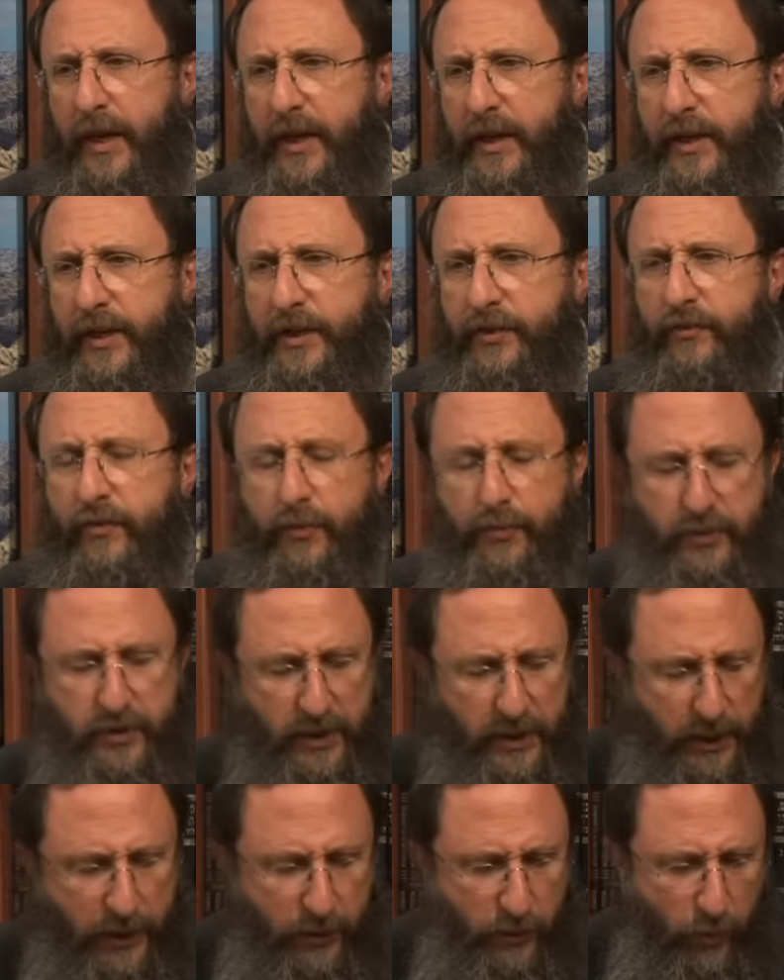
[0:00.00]
It is
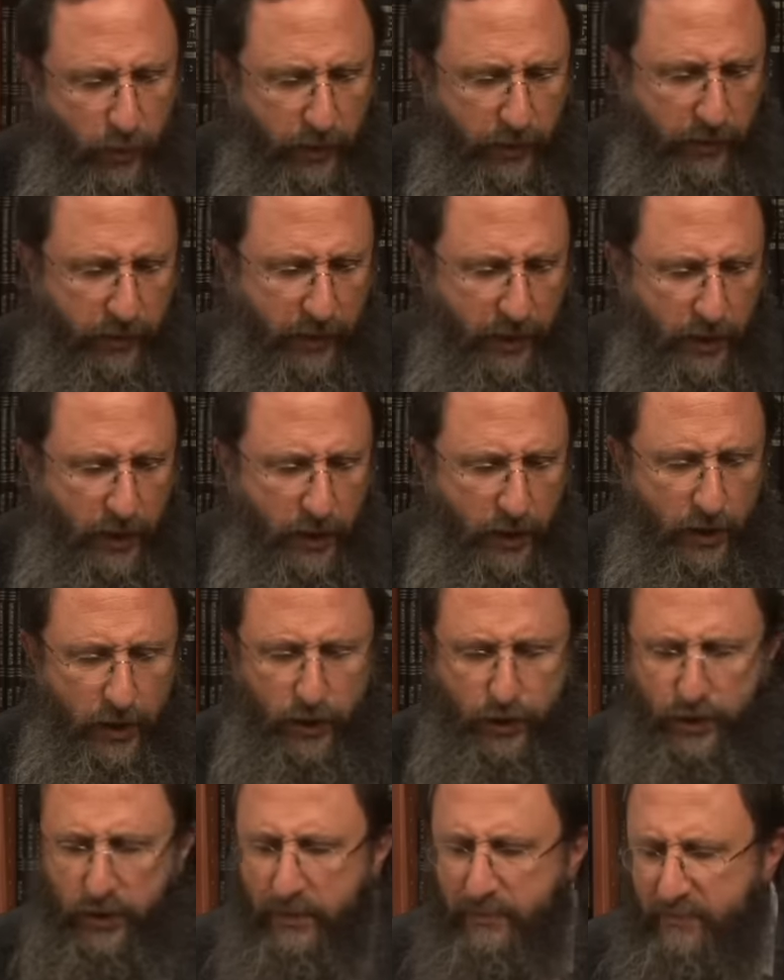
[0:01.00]
replete with
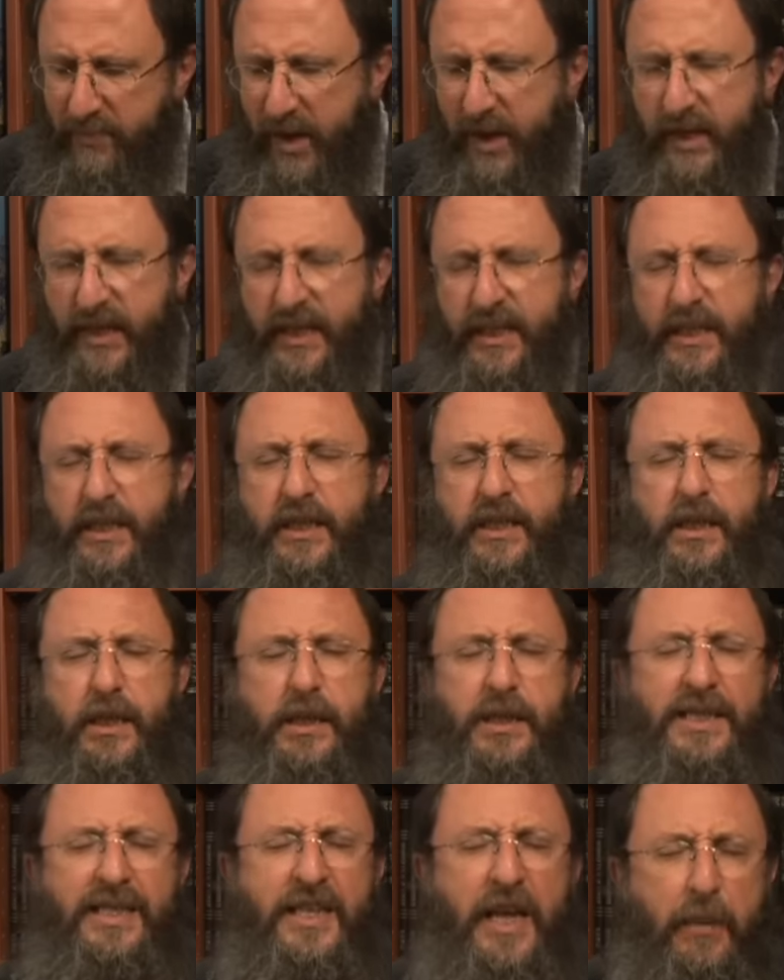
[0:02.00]
tremendous
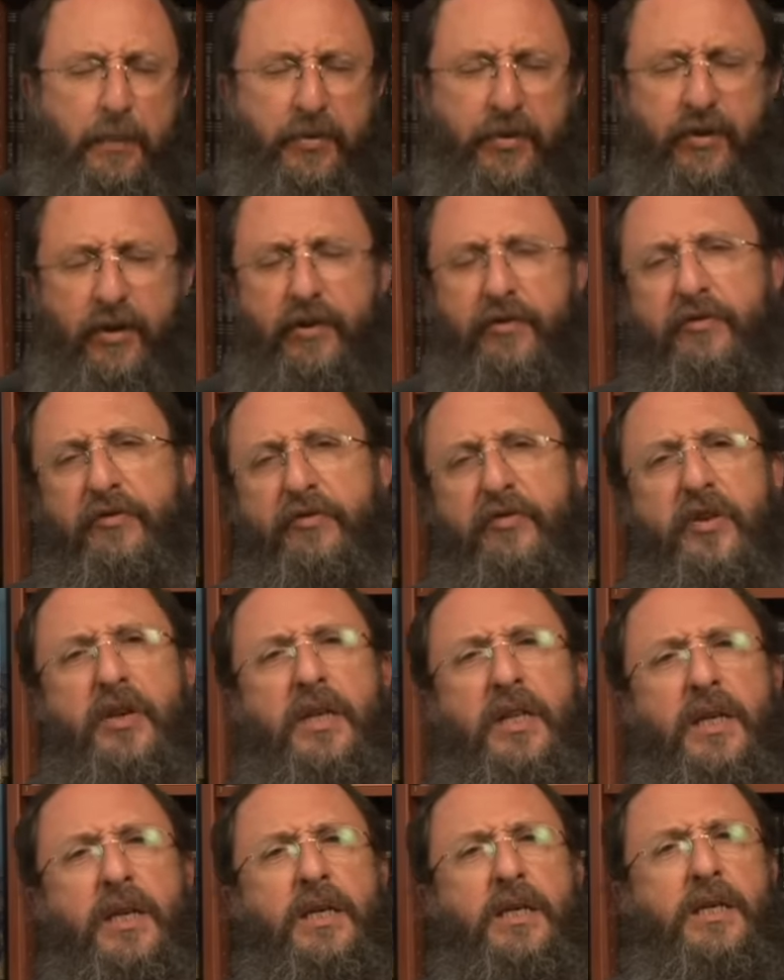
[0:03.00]
depth of
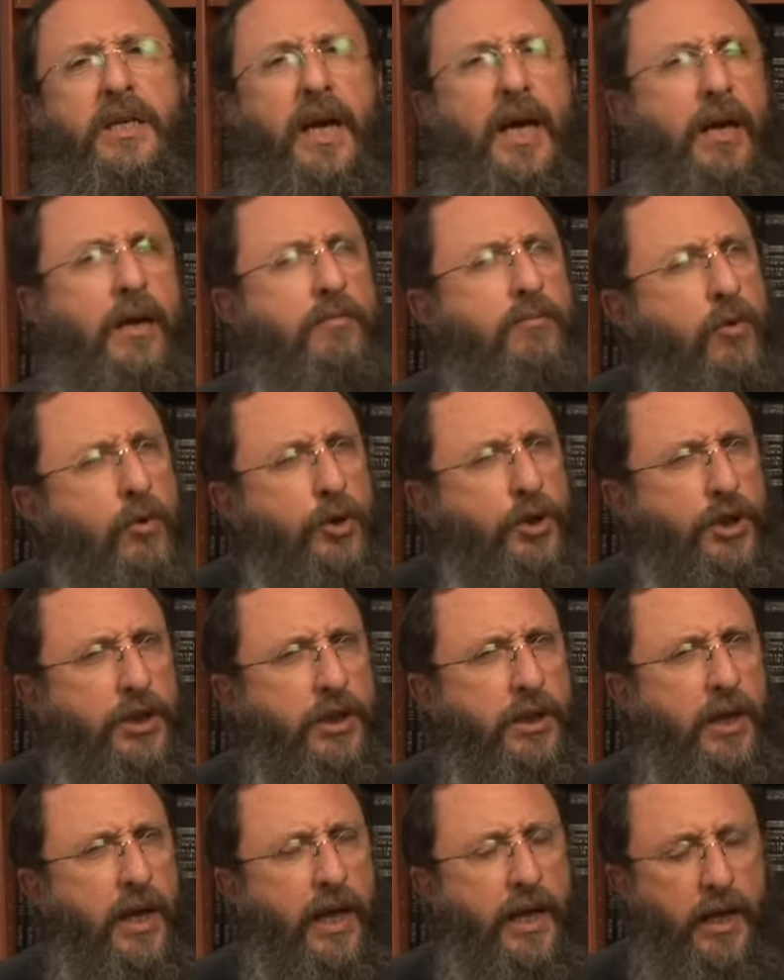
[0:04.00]
feeling and
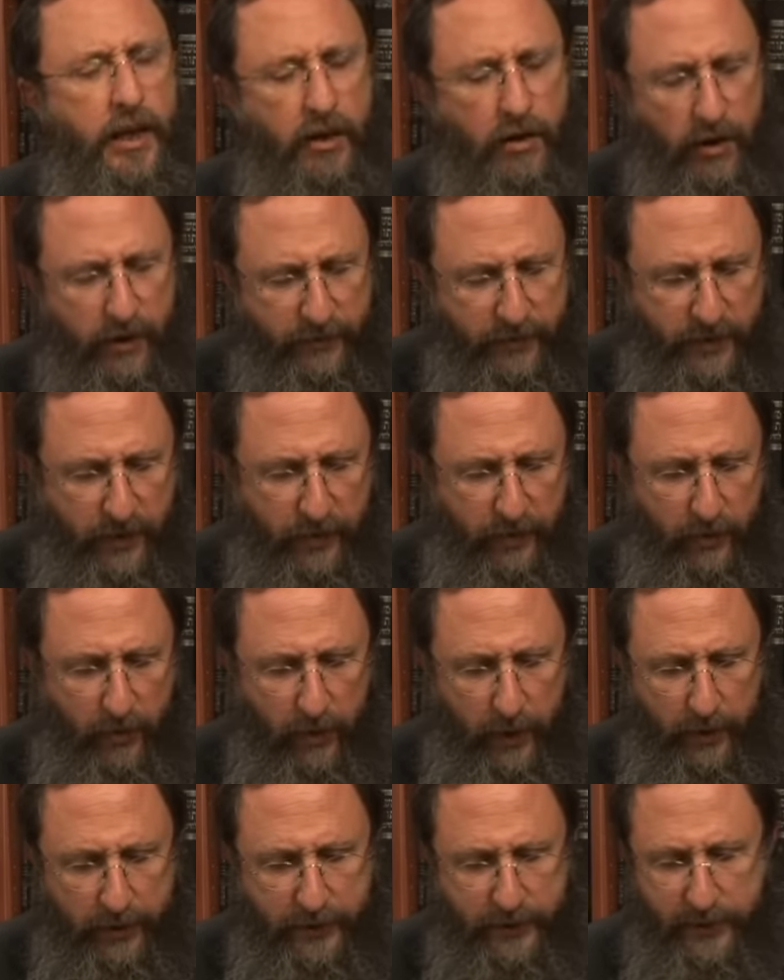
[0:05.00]
emotion and lofty
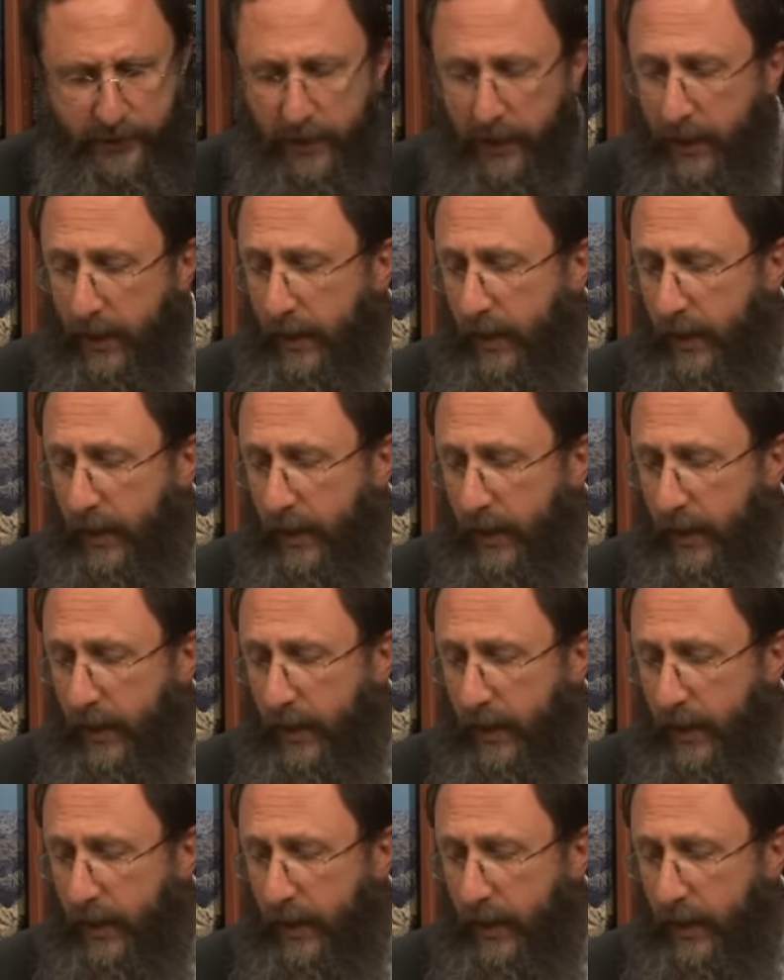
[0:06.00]
thought.